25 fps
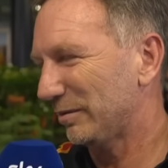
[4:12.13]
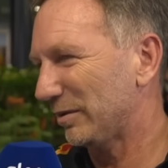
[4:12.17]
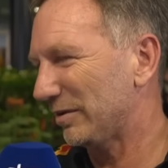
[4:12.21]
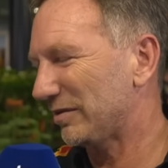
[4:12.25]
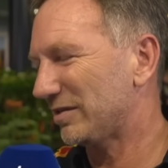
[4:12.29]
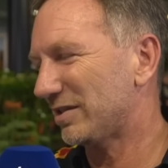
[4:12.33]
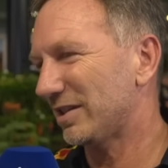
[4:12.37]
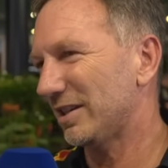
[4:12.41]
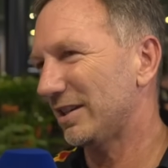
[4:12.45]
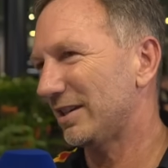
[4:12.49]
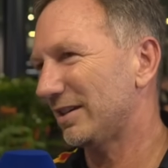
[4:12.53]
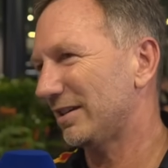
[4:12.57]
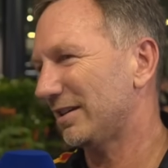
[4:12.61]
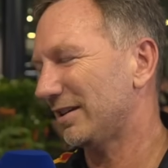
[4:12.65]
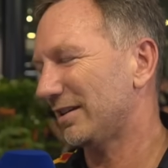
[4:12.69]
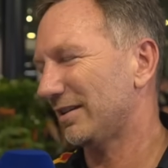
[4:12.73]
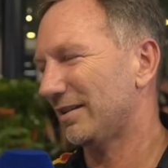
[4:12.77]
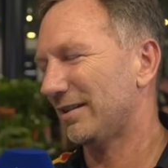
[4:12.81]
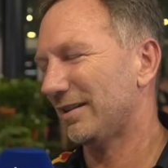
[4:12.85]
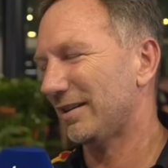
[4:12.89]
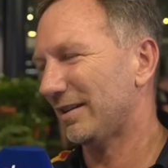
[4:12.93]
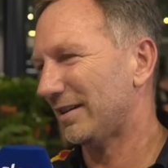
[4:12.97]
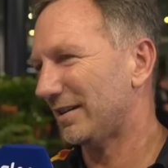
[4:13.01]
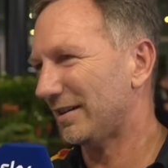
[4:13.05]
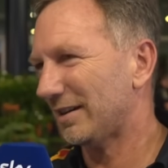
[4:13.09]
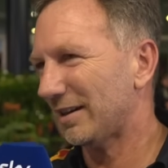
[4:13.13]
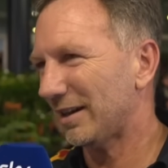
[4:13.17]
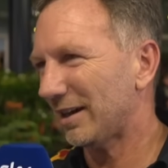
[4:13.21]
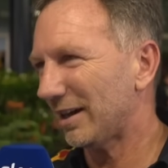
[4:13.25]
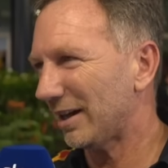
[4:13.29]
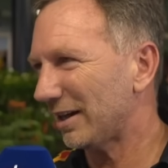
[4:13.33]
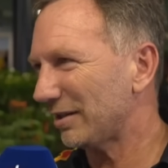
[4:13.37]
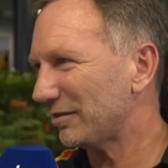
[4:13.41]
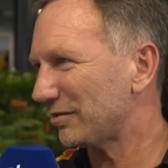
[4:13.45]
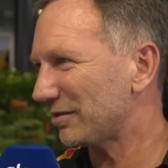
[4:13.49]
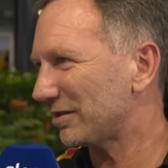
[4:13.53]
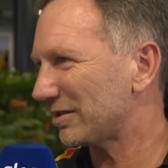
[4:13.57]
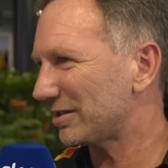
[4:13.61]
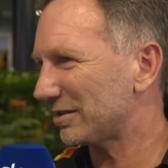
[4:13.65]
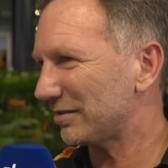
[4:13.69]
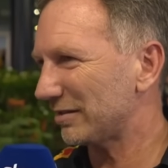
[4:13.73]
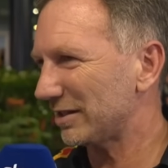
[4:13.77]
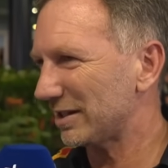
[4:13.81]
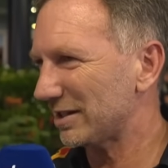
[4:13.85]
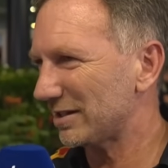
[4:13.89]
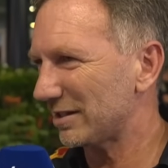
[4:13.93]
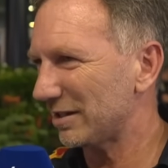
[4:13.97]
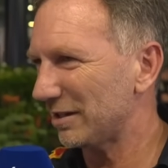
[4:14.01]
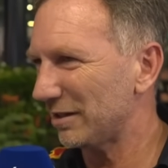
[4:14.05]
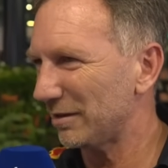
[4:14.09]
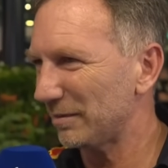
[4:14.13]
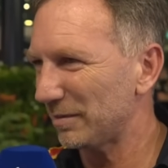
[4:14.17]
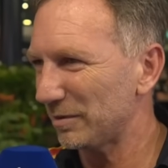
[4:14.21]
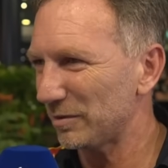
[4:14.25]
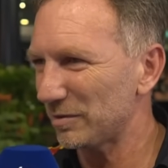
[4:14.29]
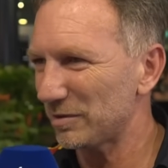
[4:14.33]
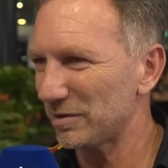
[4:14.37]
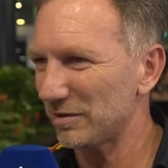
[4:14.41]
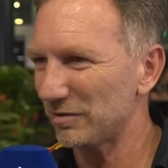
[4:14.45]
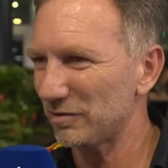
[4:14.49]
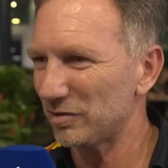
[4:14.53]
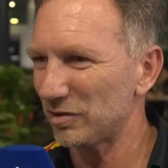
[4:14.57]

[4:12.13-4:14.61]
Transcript: we've seen hundreds of examples